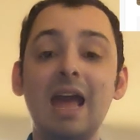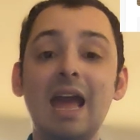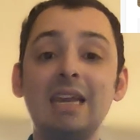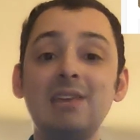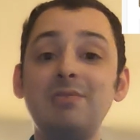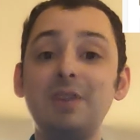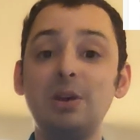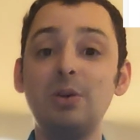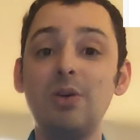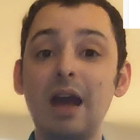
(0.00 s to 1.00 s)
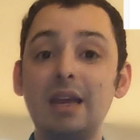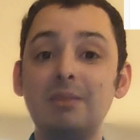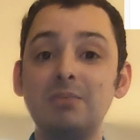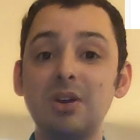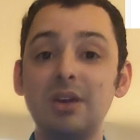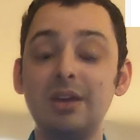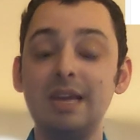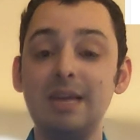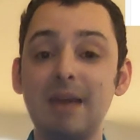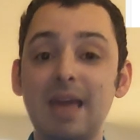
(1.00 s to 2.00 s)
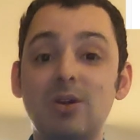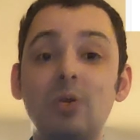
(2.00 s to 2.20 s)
any Vero items on eBay